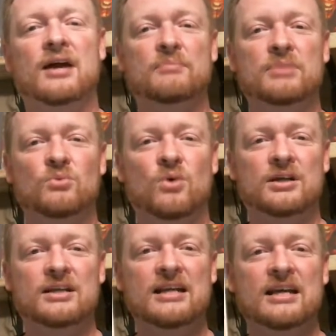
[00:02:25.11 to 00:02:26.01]
I've been
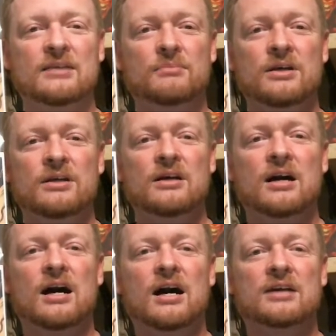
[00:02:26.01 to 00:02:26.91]
wanting to get them.
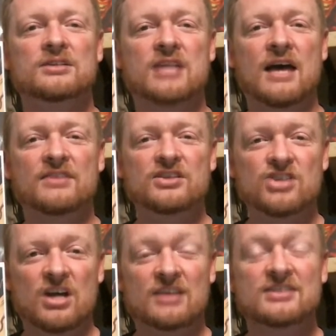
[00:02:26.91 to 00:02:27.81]

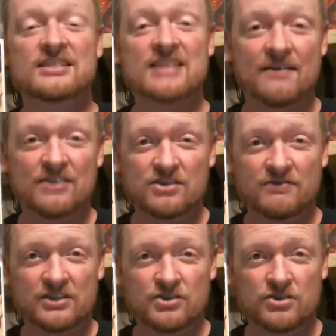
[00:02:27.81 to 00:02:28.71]
Savage
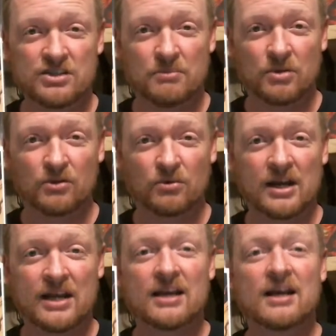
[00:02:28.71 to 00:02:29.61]
Avengers number
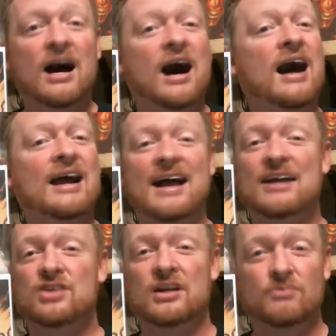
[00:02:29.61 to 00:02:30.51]
3. I
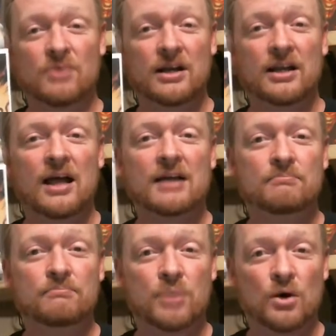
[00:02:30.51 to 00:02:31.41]
actually really
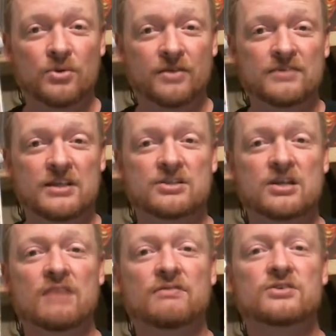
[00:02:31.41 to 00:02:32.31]
like both of these
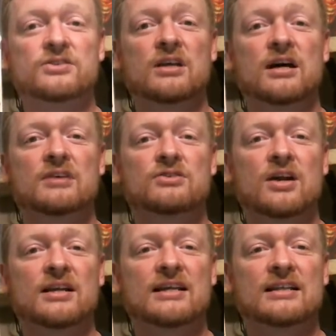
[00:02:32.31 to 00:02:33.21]
covers.
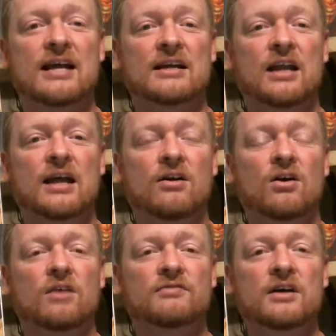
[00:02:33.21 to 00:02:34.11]
Trying to get that glare
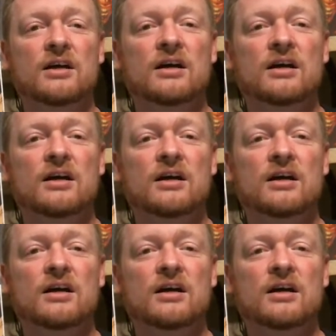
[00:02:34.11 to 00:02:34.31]
off.